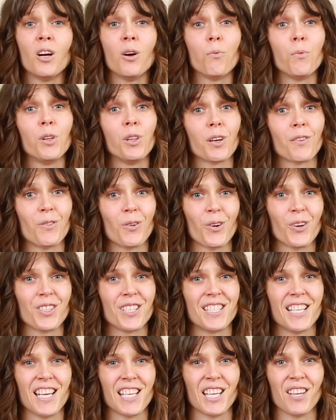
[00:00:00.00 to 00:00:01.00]
We look forward
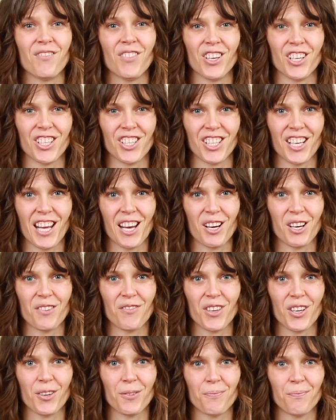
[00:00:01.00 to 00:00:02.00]
to taking very good care
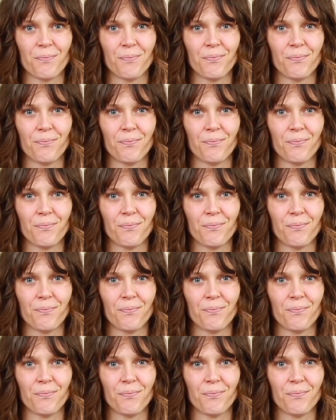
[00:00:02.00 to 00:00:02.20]
of you.